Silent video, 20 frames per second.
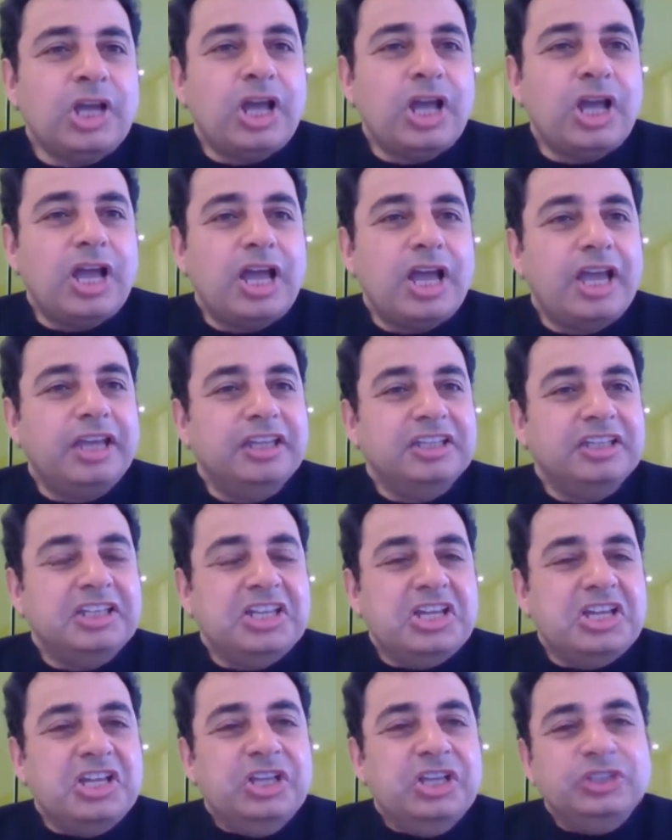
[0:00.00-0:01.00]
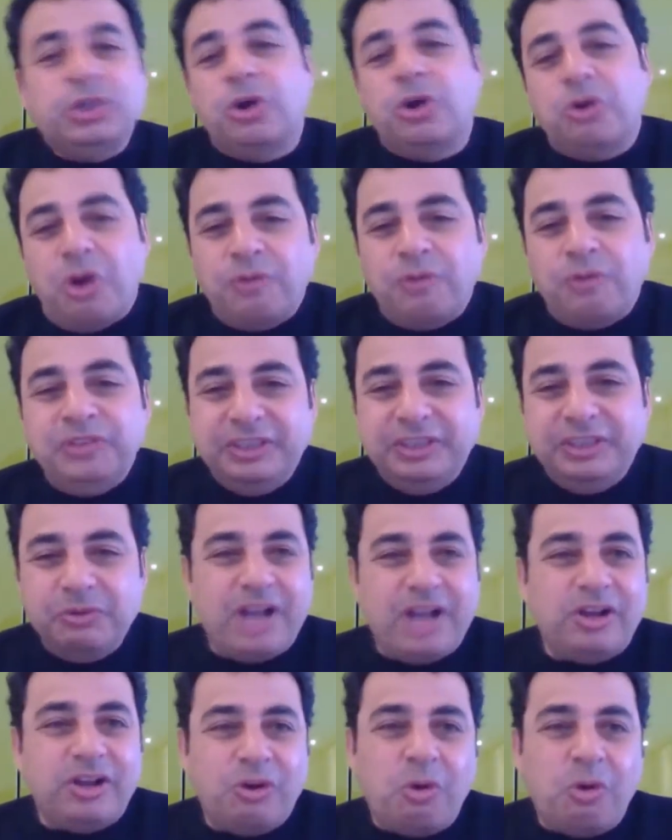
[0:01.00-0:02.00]
Uh, so obviously we
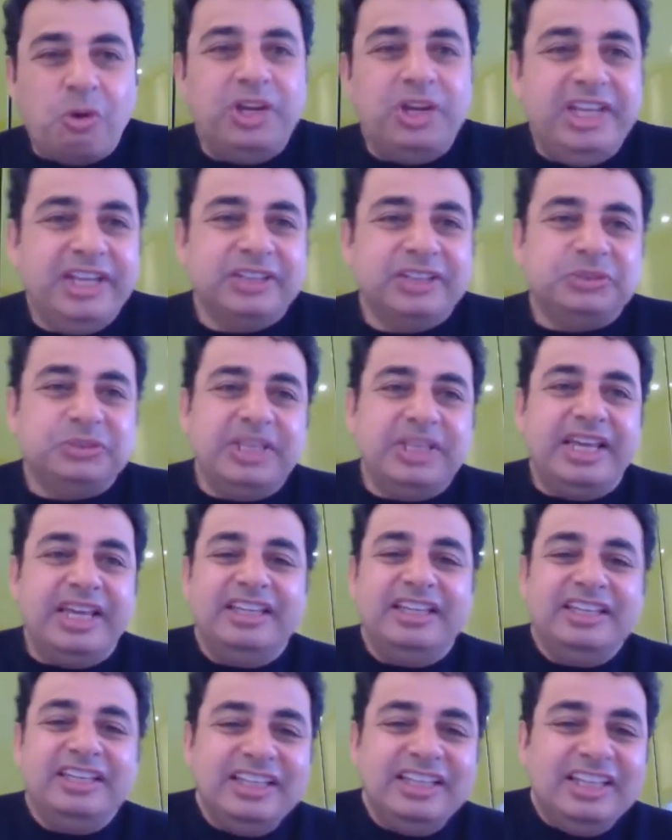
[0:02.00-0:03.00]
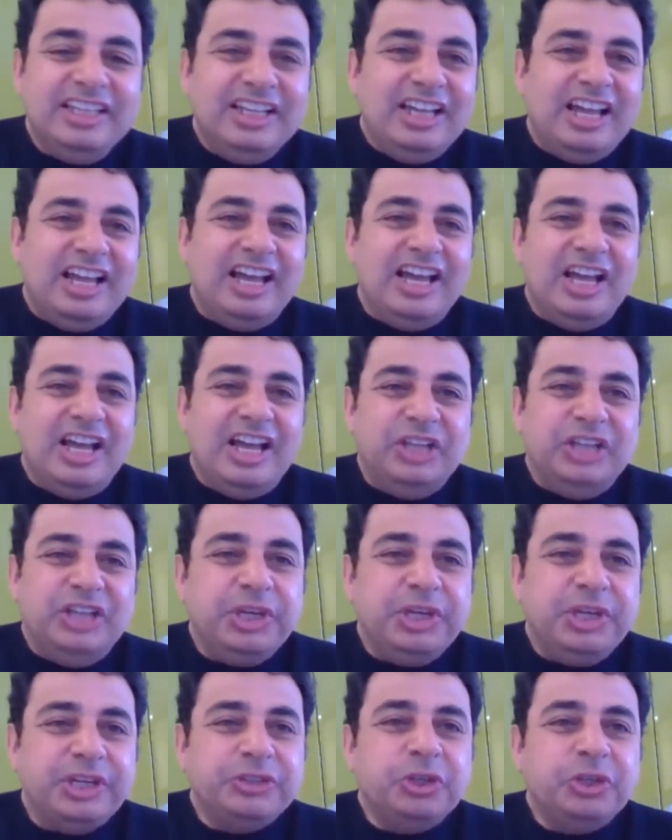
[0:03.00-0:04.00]
are all here today uh, to
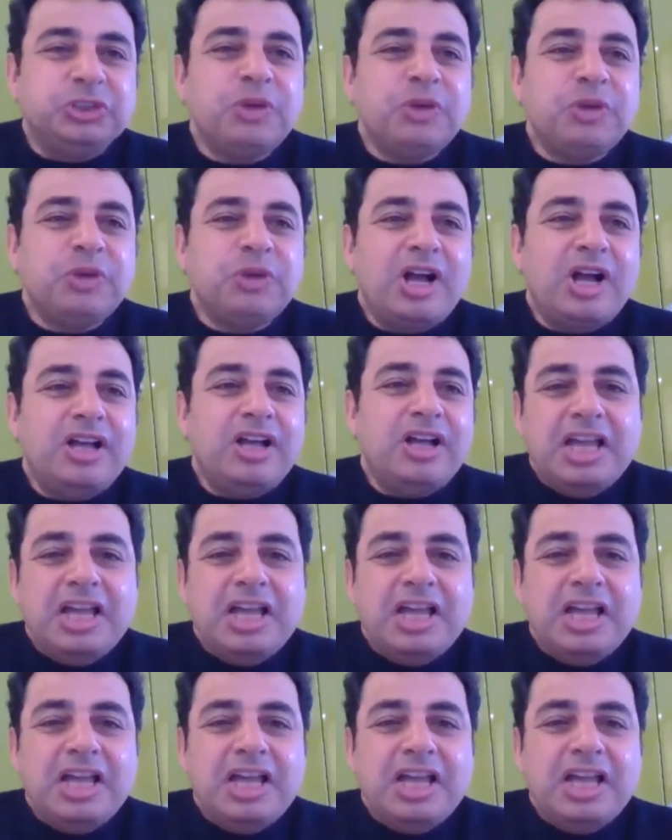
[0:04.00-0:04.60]
hear Yoshua.